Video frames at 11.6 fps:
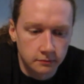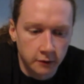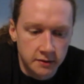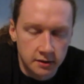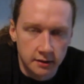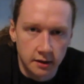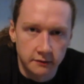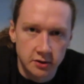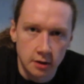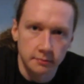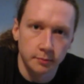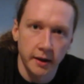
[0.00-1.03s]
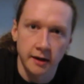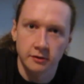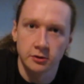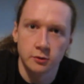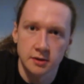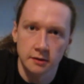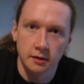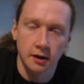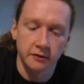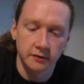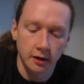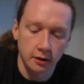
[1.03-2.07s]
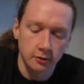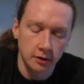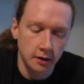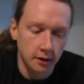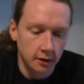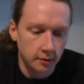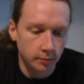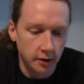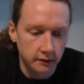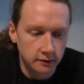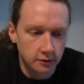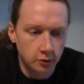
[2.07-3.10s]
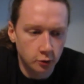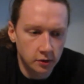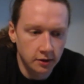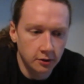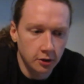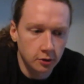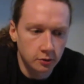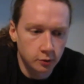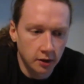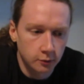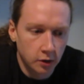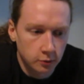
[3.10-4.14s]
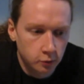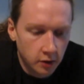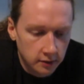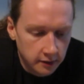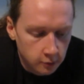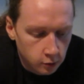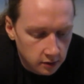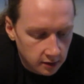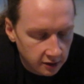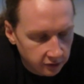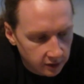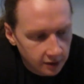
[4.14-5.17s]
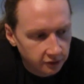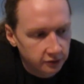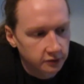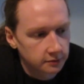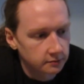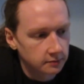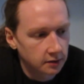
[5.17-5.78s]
obviously they've jumped back to his other life now, but you don't really know what if if